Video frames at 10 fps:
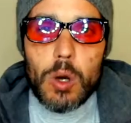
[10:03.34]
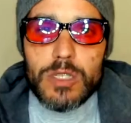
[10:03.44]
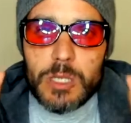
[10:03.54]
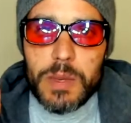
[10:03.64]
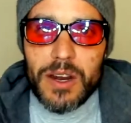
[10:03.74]

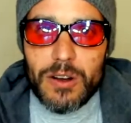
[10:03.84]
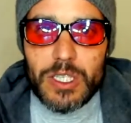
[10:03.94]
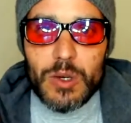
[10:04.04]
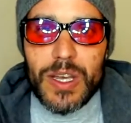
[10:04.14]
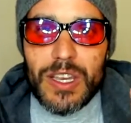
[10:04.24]
own spinner,
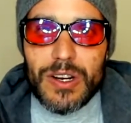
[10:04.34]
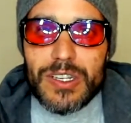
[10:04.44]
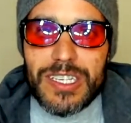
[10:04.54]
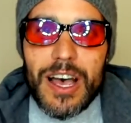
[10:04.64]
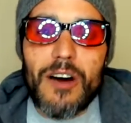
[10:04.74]
do it
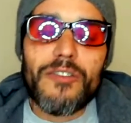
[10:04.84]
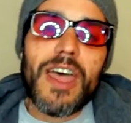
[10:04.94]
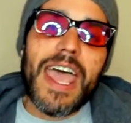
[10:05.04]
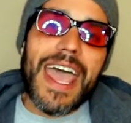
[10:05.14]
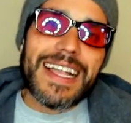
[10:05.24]

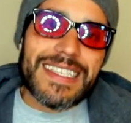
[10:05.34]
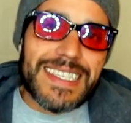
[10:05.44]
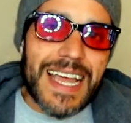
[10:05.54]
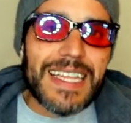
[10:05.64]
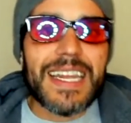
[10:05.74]
yourself, and
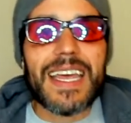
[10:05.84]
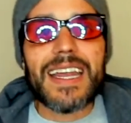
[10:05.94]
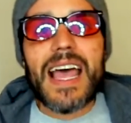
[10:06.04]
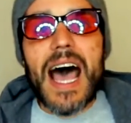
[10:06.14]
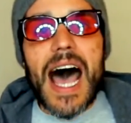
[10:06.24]
send it
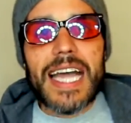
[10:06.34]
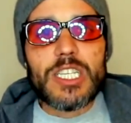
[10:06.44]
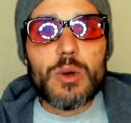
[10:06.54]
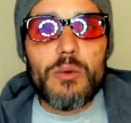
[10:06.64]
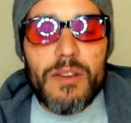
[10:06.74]
in. I
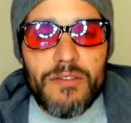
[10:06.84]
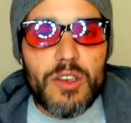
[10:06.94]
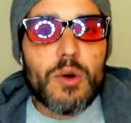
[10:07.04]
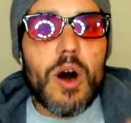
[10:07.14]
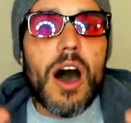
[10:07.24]
do a
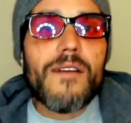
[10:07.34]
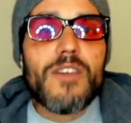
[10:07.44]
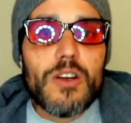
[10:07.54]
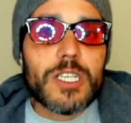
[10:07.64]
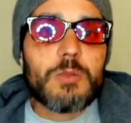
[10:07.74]
review
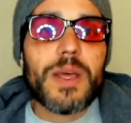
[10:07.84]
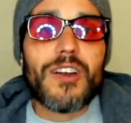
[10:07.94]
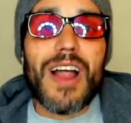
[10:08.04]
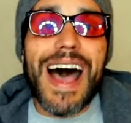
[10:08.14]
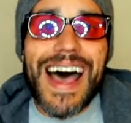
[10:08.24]
of your
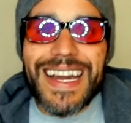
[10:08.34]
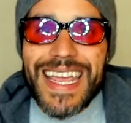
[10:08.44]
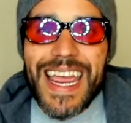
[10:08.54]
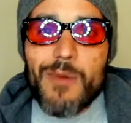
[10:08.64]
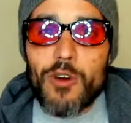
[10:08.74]
spinner on
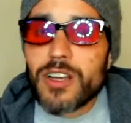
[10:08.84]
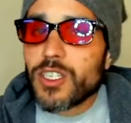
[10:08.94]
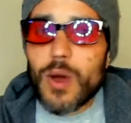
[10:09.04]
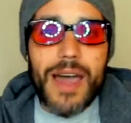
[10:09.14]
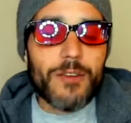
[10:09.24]
camera
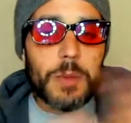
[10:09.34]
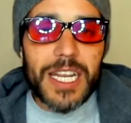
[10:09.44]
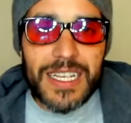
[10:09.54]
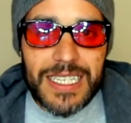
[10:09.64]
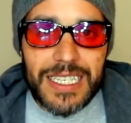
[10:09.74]
so
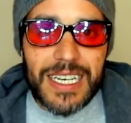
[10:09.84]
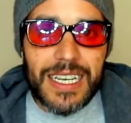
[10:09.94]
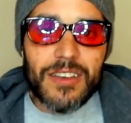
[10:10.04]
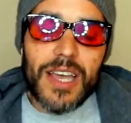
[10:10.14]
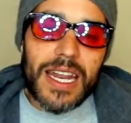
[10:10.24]
everybody can
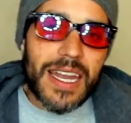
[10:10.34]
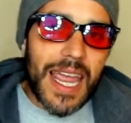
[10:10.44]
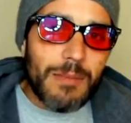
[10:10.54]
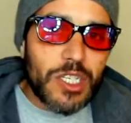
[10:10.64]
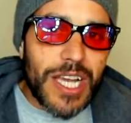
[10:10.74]
see. You'll get a
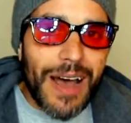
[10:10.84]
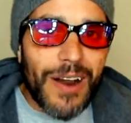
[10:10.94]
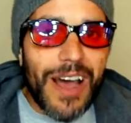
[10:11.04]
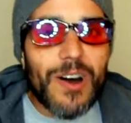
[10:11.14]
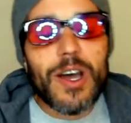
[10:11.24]
name
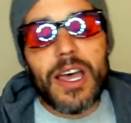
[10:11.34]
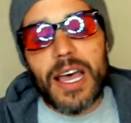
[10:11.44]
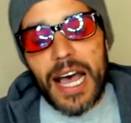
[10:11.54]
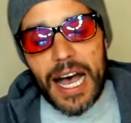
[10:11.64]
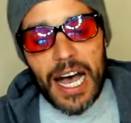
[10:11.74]
shout out.
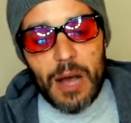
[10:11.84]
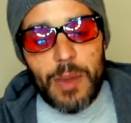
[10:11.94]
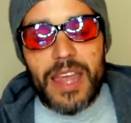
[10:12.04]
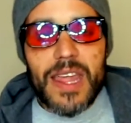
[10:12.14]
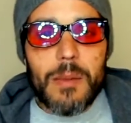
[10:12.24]

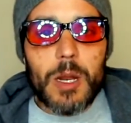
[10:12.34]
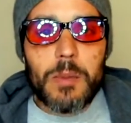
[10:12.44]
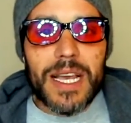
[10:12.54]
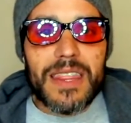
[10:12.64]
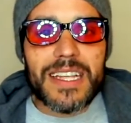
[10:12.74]
And then I'm going
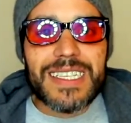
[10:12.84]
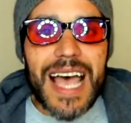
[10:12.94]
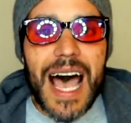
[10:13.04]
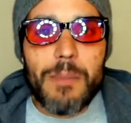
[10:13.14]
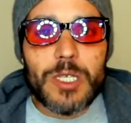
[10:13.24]
to pick the
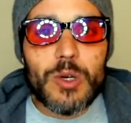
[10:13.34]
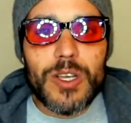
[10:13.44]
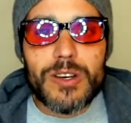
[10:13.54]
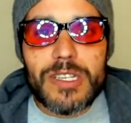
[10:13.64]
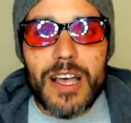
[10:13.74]
top
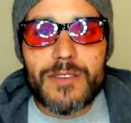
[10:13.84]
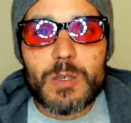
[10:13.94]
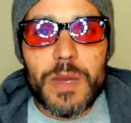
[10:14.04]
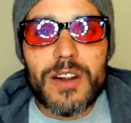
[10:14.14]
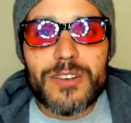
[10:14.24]
do-it-yourself
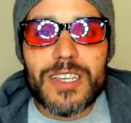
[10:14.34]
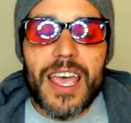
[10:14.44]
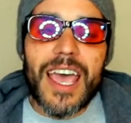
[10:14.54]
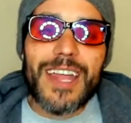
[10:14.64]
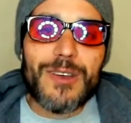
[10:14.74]
spinners,
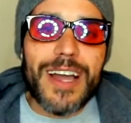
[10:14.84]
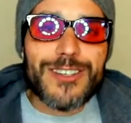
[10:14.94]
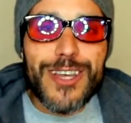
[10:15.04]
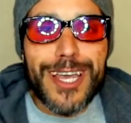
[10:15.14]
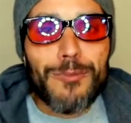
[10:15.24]
and you
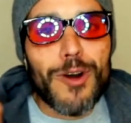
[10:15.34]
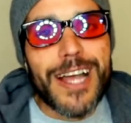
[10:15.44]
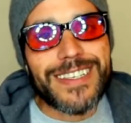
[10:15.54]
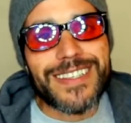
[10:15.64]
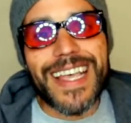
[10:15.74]
guys are going to get
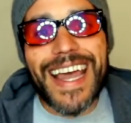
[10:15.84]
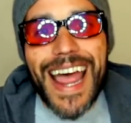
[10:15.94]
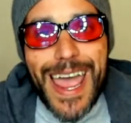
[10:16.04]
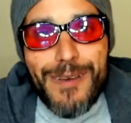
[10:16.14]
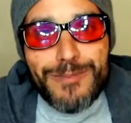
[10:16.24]
prizes. And
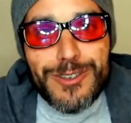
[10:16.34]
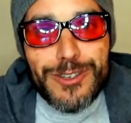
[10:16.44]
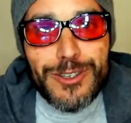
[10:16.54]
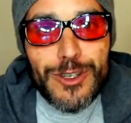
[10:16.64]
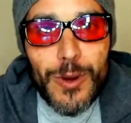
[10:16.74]
I am
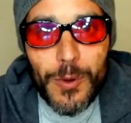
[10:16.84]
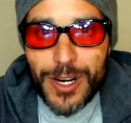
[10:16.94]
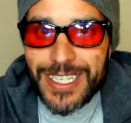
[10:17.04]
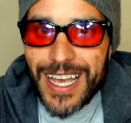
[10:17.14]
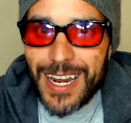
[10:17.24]

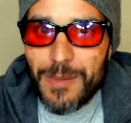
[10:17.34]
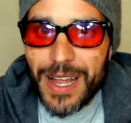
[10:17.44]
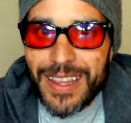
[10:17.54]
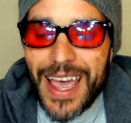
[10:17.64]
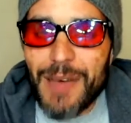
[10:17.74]
super excited
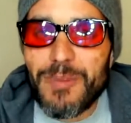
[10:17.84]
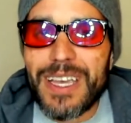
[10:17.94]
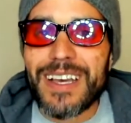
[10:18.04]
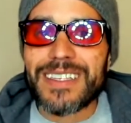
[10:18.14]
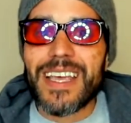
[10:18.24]
about that
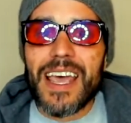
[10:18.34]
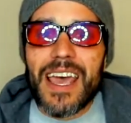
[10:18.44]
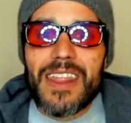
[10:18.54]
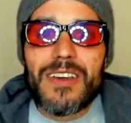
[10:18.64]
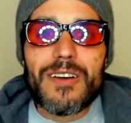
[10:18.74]
because
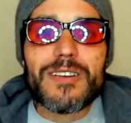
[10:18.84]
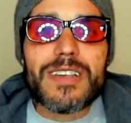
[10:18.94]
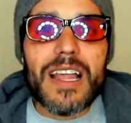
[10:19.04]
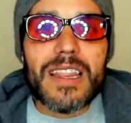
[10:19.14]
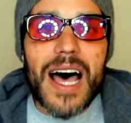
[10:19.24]

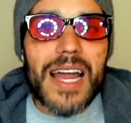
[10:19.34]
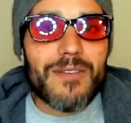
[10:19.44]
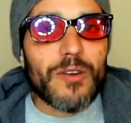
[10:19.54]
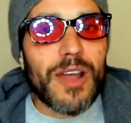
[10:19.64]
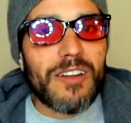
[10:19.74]
there's a lot
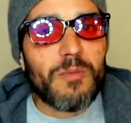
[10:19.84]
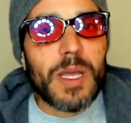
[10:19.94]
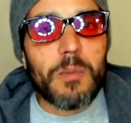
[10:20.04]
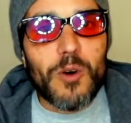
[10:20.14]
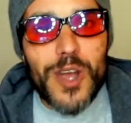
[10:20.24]
of creative
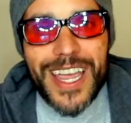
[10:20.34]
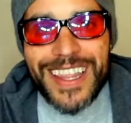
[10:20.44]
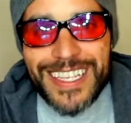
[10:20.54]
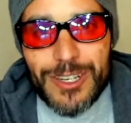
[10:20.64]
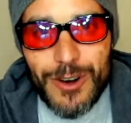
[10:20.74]
people
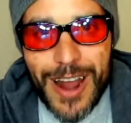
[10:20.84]
in this